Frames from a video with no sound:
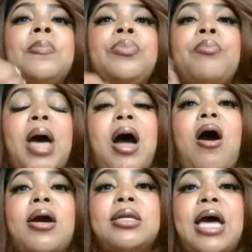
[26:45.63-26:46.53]
My
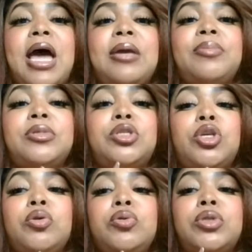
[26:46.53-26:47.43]
archetype
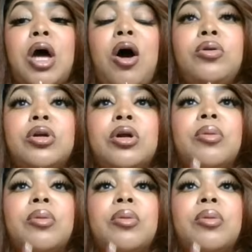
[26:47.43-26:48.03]
skews older.